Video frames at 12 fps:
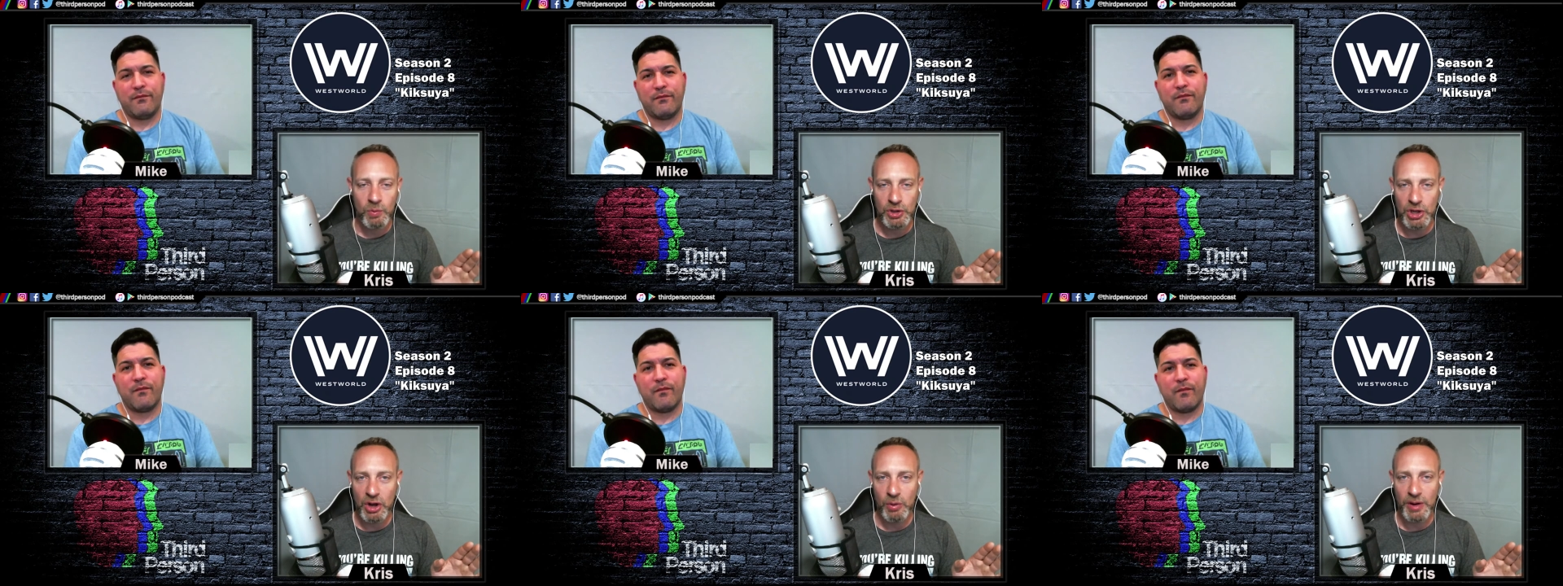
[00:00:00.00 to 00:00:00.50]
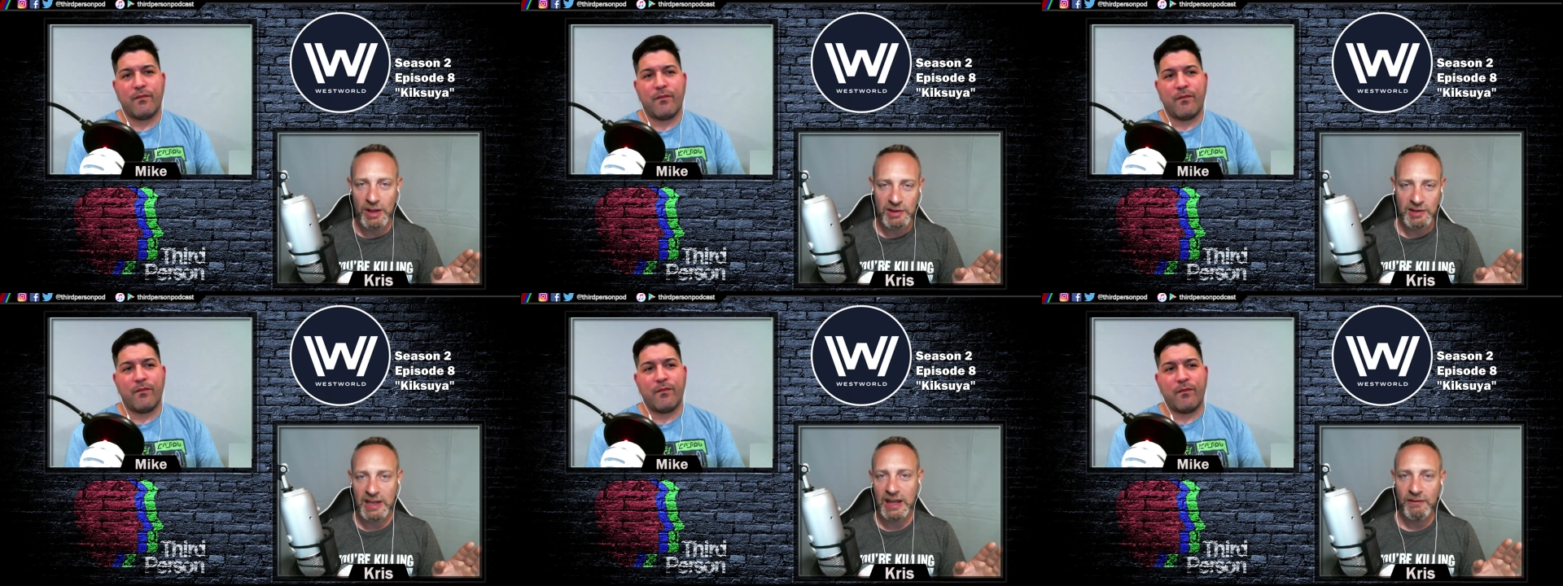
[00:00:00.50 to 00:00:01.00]
Speaker 1: you know we're not
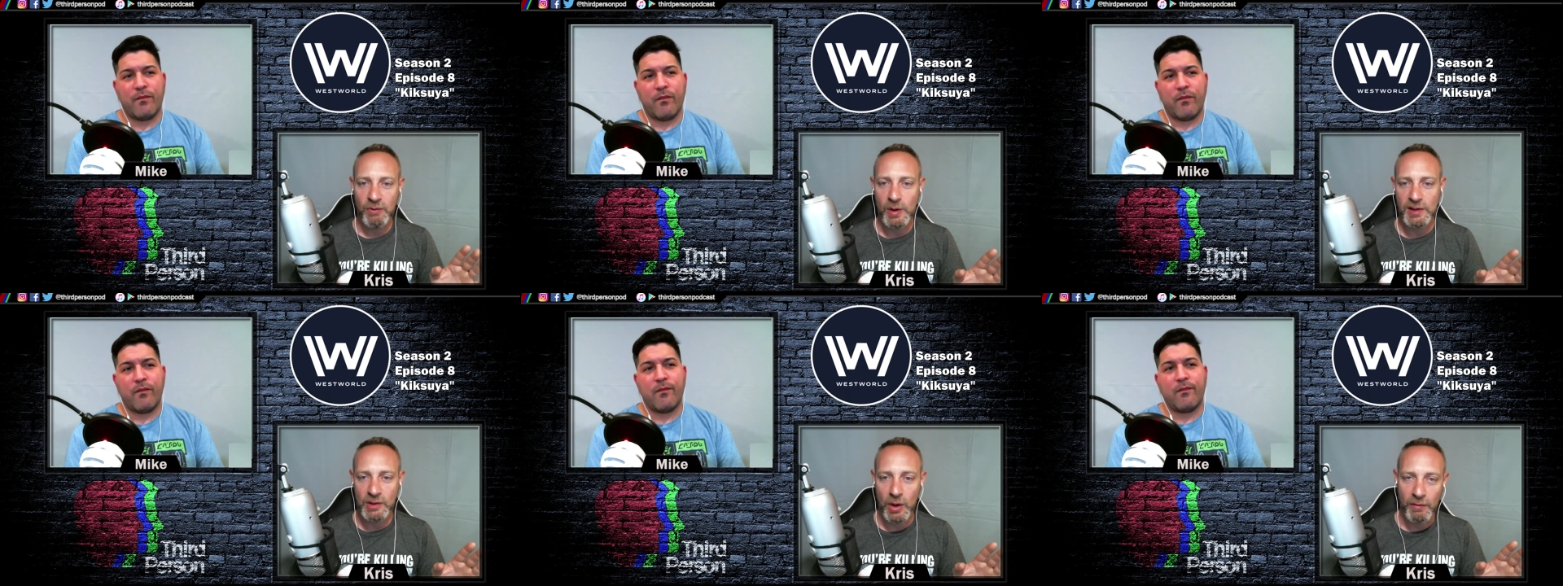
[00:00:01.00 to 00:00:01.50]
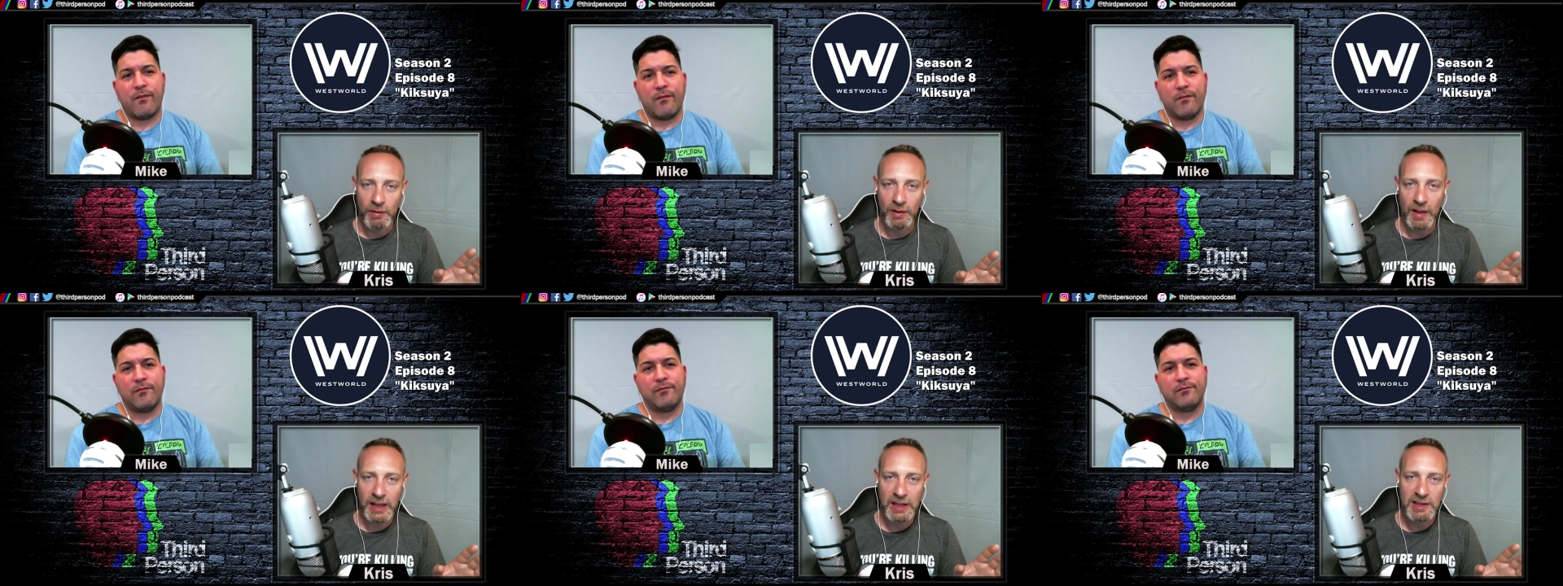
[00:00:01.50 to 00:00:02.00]
just getting a voiceover
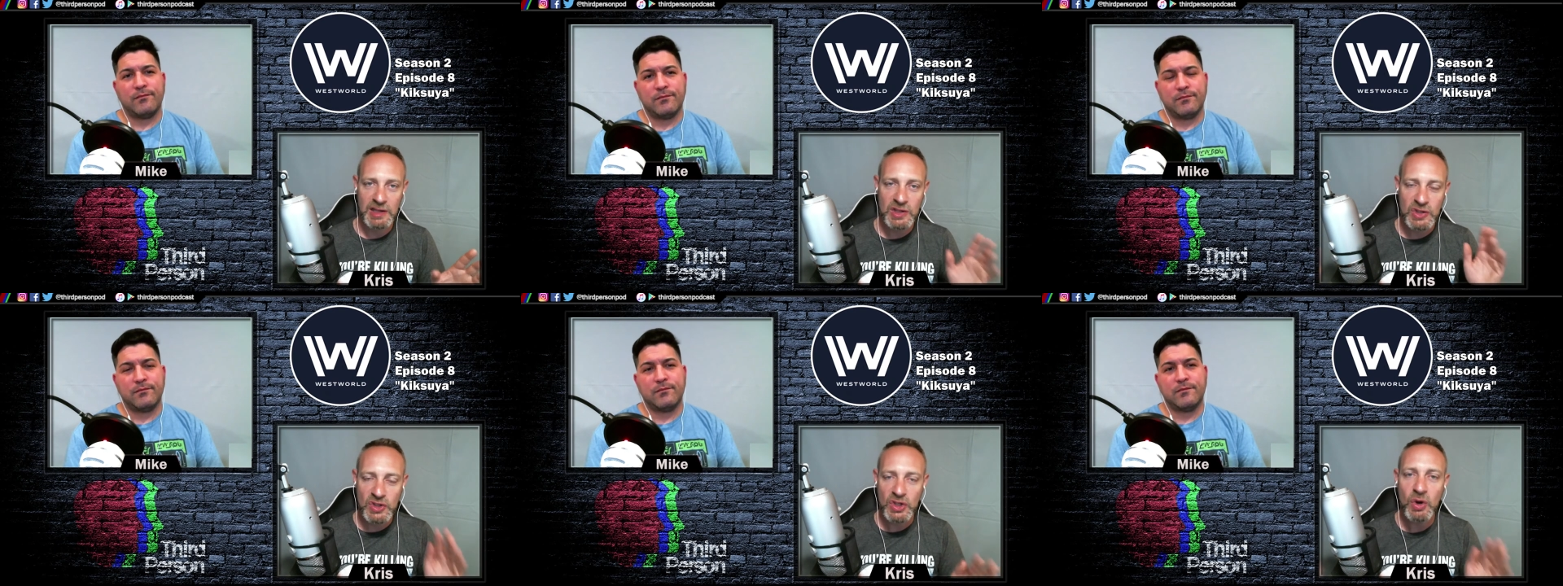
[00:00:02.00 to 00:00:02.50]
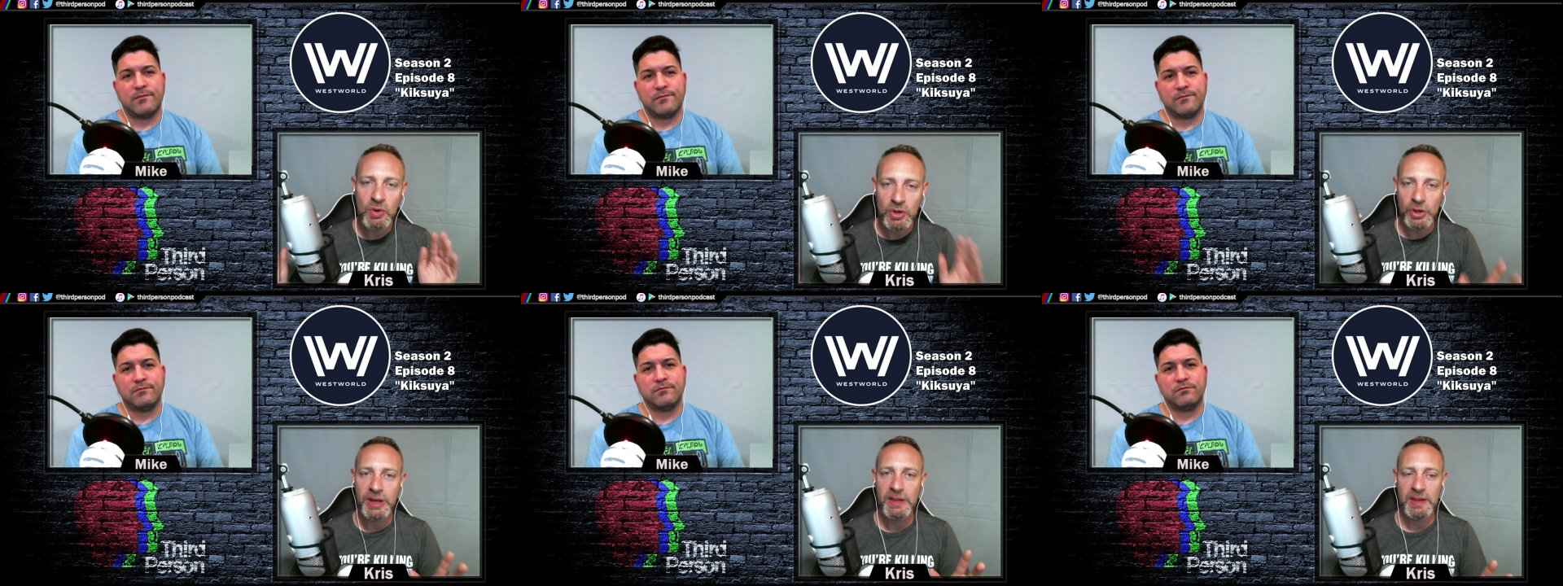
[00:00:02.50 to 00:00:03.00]
like because he's so
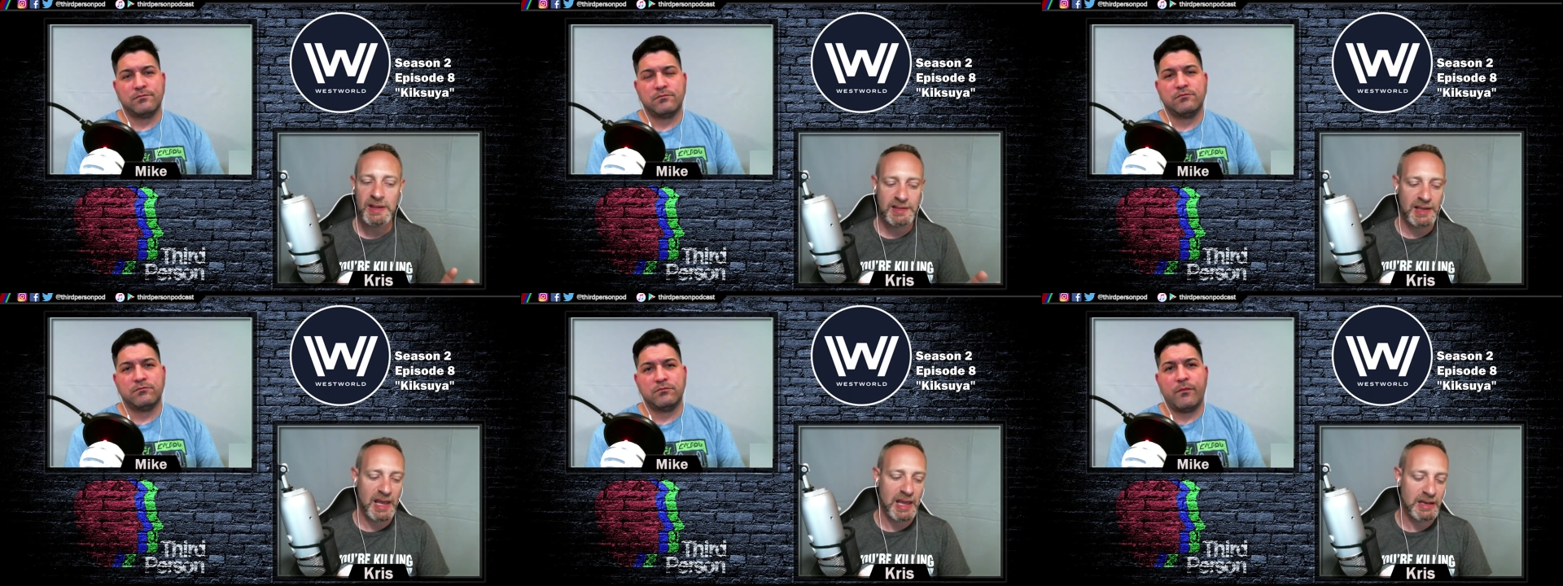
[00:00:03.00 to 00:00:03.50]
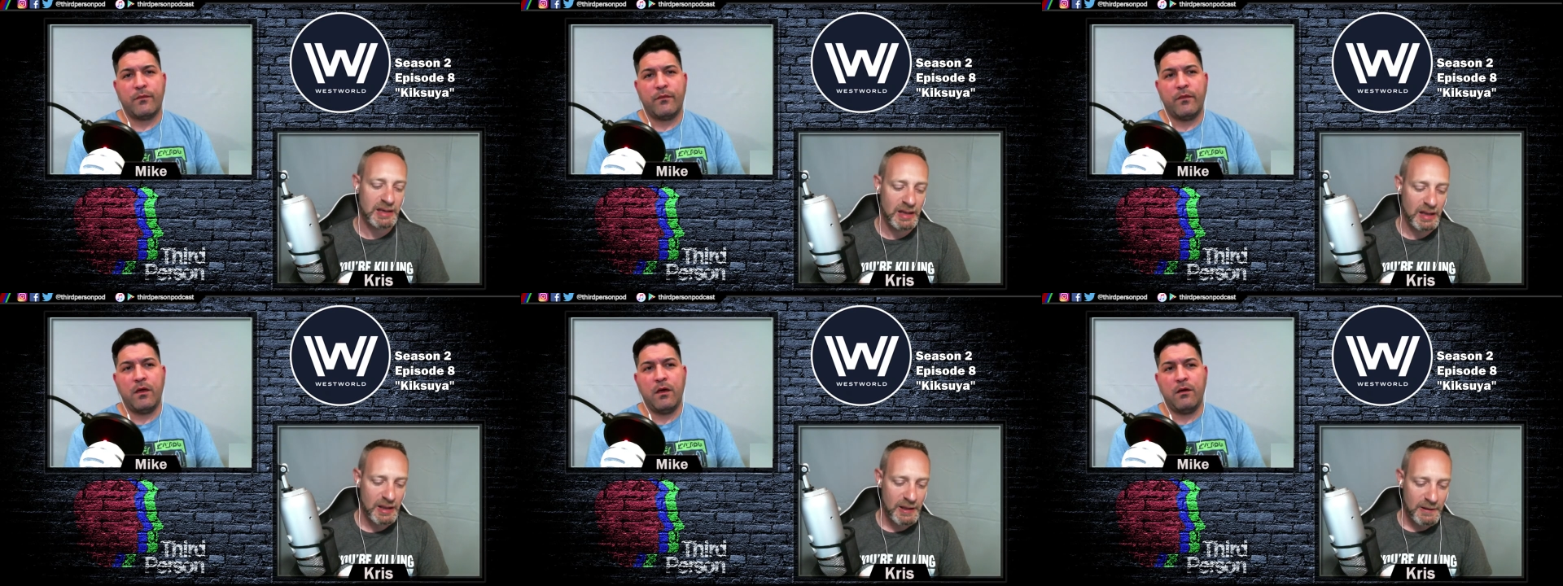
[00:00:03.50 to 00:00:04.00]
good in this and
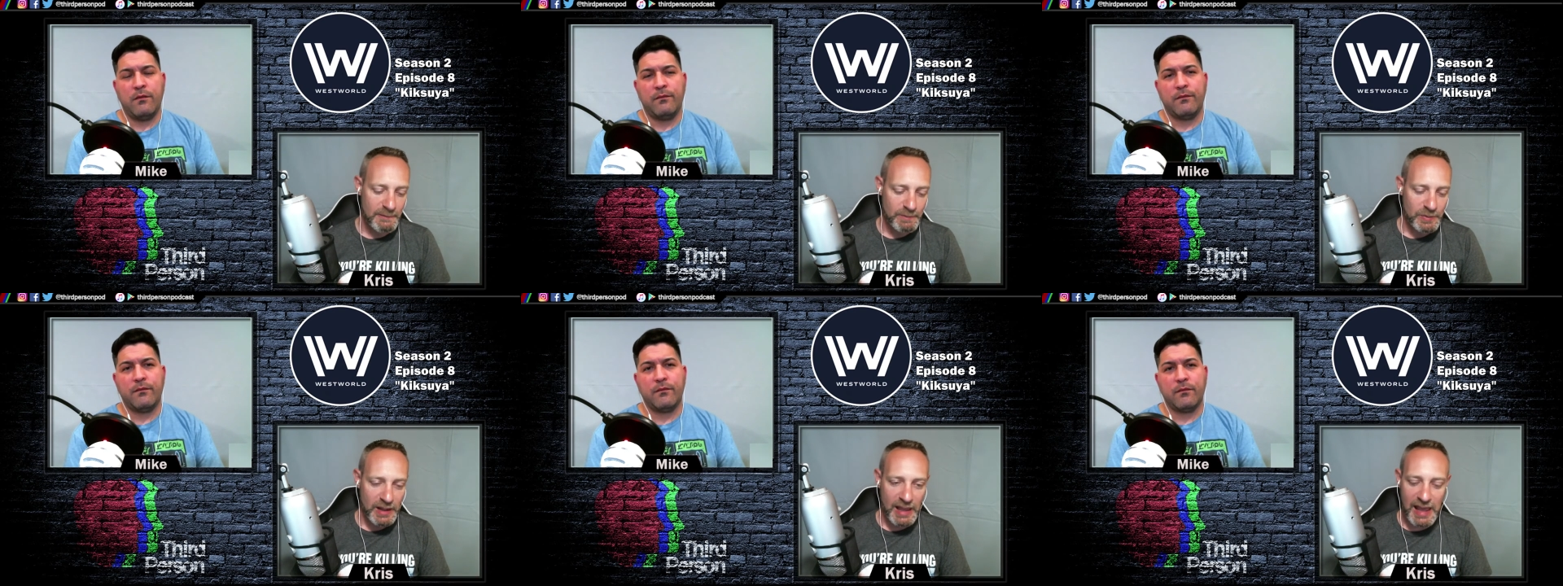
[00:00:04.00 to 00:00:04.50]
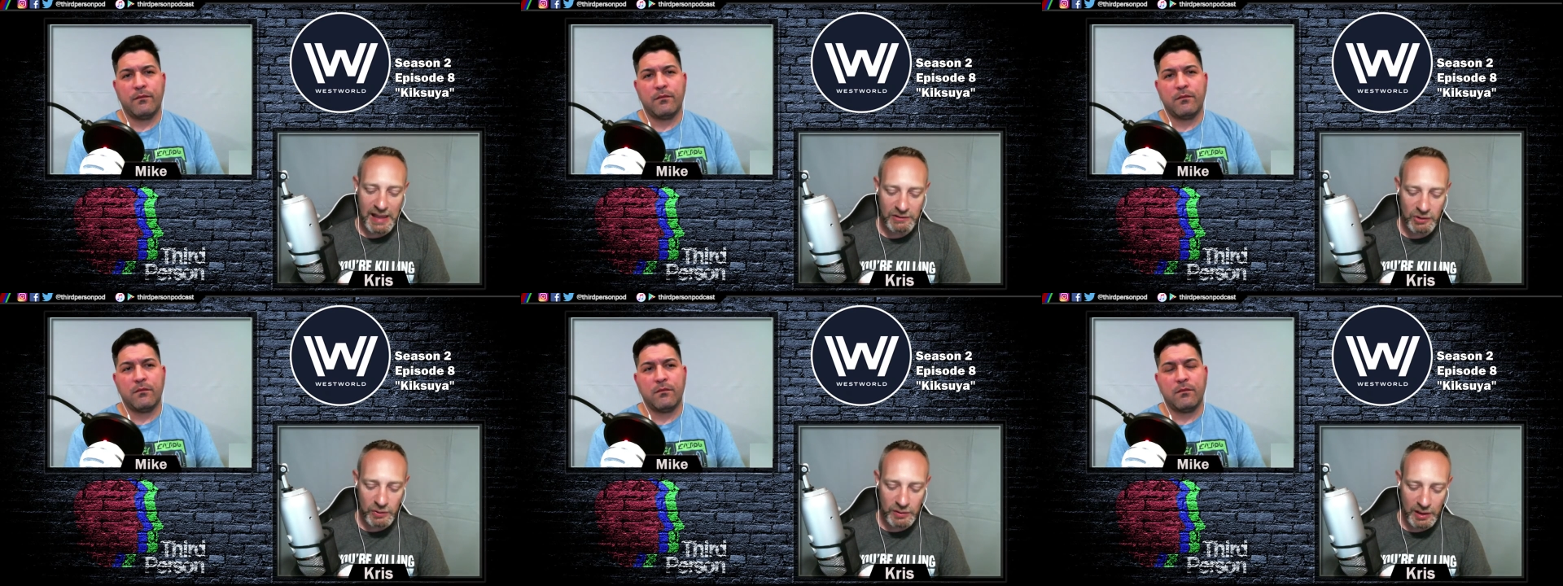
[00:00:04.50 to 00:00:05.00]
yeah.
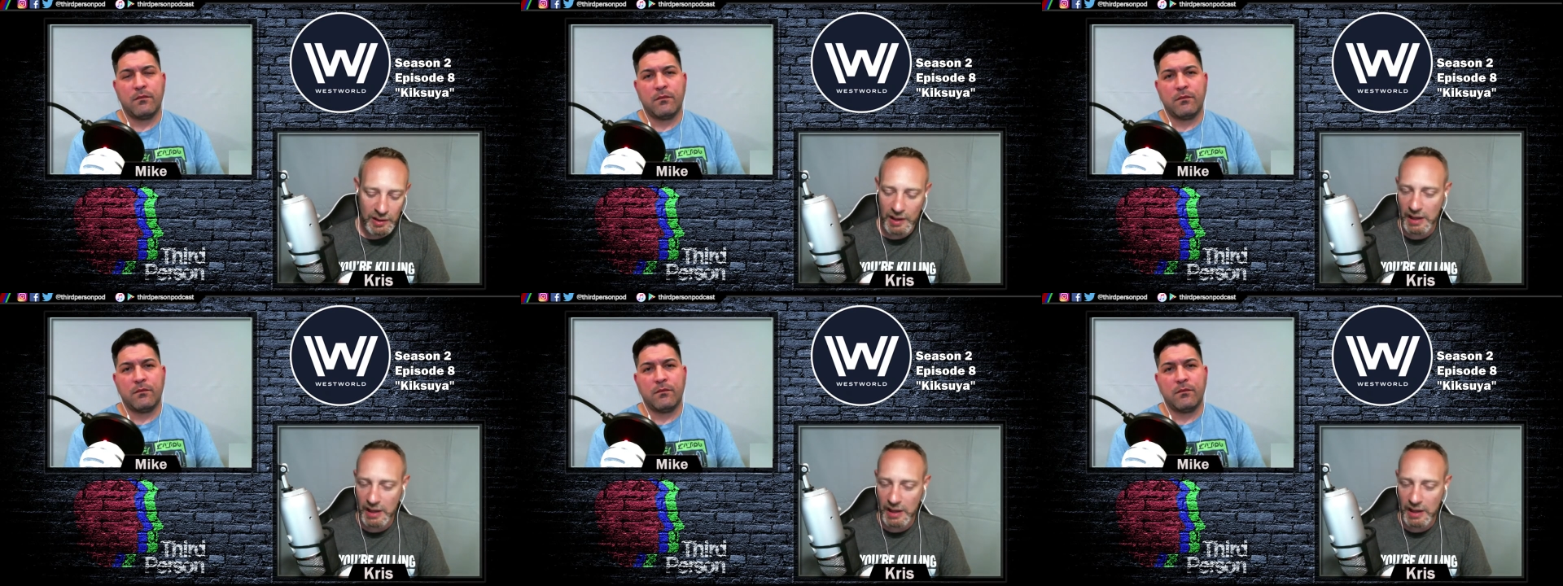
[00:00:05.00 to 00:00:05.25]
and dude